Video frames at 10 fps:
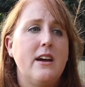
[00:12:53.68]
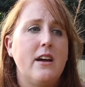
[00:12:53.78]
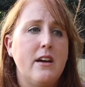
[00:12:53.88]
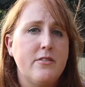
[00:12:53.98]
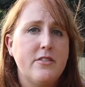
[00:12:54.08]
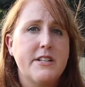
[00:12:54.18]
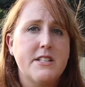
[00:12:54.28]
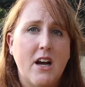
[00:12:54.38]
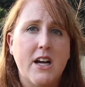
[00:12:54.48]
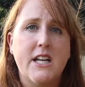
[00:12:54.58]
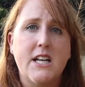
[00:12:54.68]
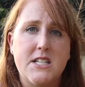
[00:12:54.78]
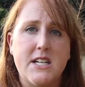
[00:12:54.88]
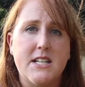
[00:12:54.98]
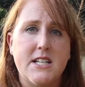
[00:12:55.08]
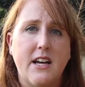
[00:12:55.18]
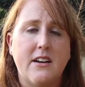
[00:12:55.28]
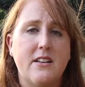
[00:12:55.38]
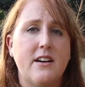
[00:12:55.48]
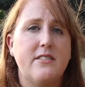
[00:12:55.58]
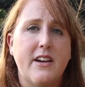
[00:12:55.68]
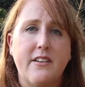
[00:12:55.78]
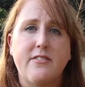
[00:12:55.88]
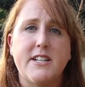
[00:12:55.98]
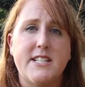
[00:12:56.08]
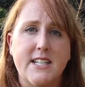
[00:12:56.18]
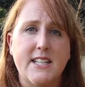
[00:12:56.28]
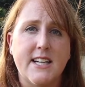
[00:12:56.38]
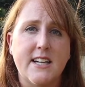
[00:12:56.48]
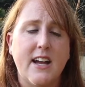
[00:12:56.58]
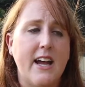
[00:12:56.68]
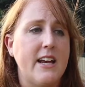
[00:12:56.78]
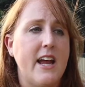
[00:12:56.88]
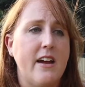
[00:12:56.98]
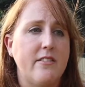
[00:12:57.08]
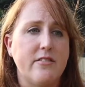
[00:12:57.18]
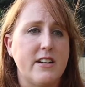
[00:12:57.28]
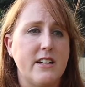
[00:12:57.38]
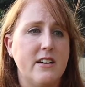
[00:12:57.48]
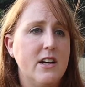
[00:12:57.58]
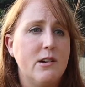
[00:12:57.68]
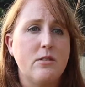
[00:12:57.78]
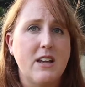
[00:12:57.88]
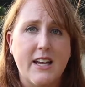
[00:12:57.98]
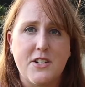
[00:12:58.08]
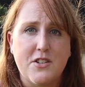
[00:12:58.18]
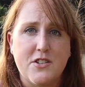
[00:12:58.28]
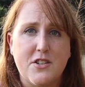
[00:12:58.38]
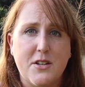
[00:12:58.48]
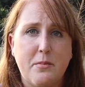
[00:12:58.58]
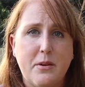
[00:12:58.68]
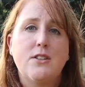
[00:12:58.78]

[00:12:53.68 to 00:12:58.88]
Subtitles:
every tiny detail of every dealing and every relationship.